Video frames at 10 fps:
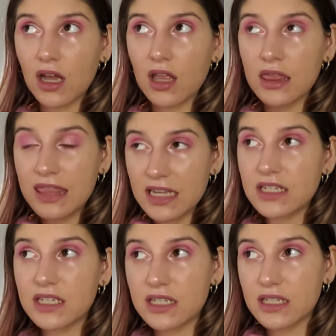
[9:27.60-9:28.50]

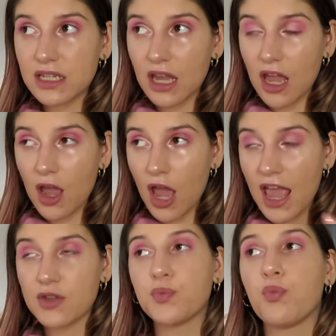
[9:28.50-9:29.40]
this
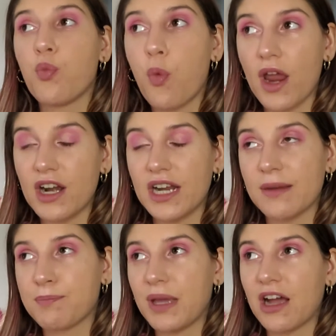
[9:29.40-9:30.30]
is where
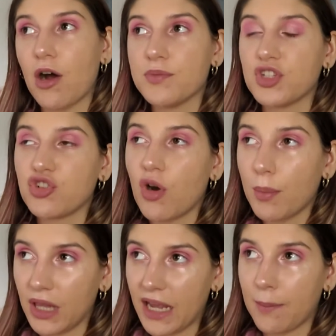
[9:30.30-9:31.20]
it becomes
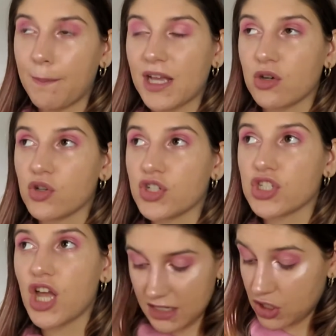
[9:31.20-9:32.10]
troubling,
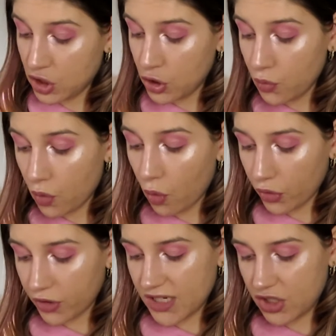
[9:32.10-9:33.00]
because this new
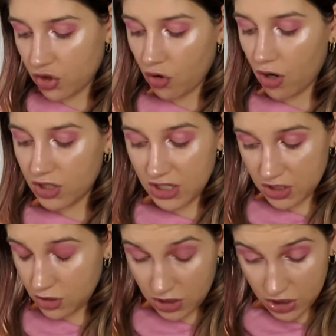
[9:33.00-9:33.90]
author
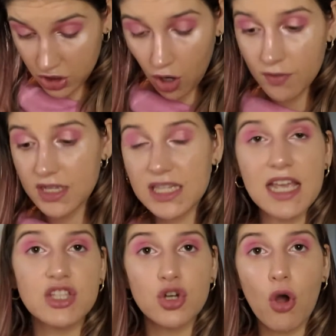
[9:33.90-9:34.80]
discovers
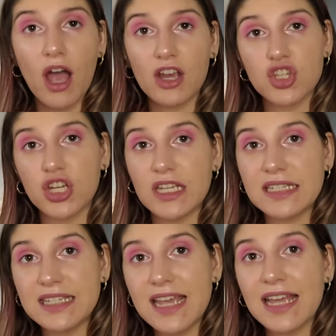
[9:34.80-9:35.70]
is not actually
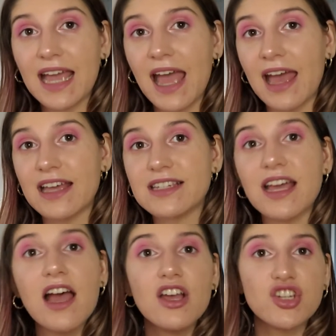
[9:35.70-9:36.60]
sick and
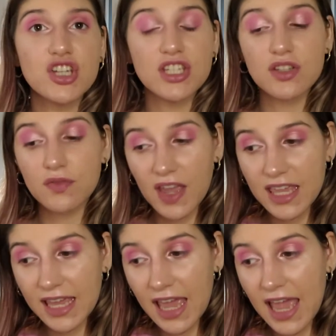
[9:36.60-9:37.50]
she's
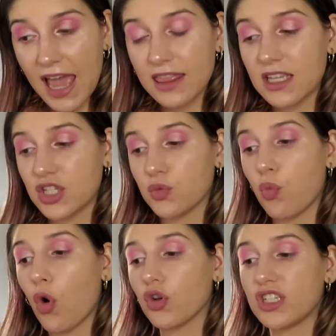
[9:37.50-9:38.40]
faking it, and this is
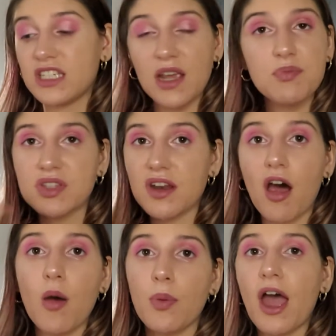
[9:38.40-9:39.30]
what tips it
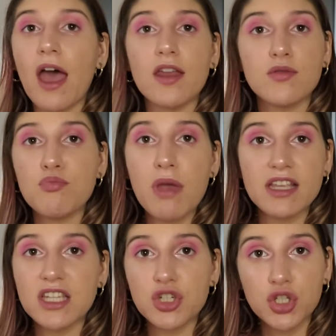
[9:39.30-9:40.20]
up and
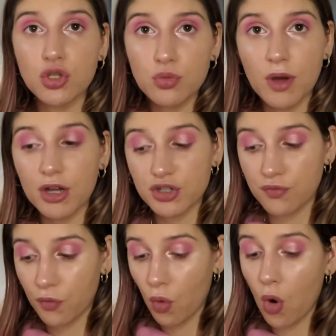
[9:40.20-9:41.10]
makes it too much
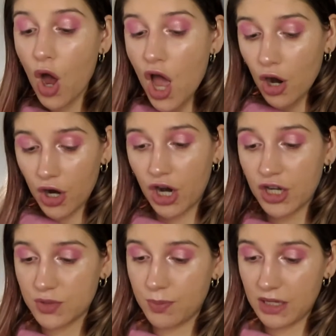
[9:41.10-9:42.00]
for her
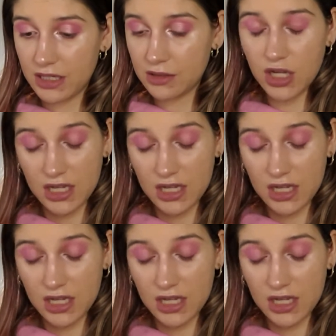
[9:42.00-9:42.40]
husband